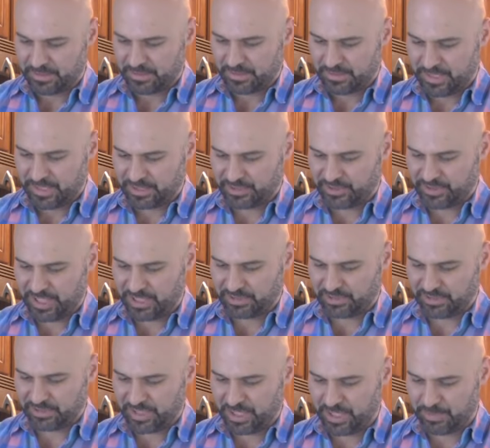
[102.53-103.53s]
That shell
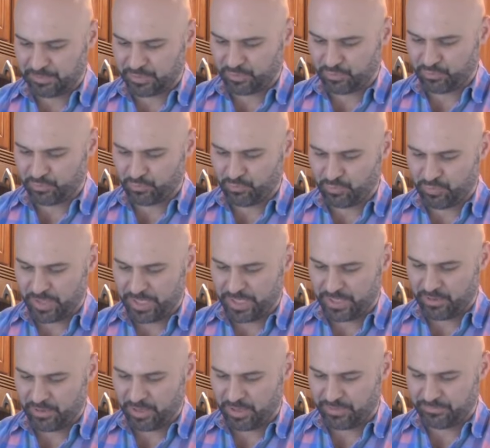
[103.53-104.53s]
just comes right
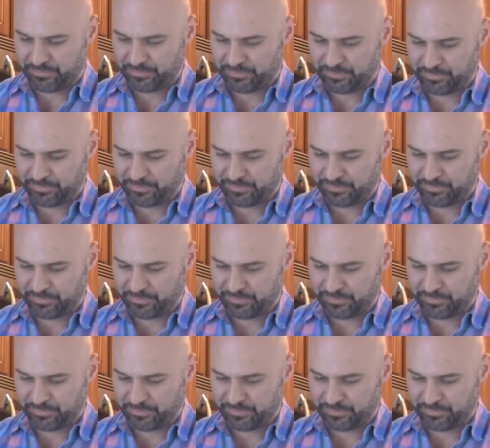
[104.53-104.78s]
off.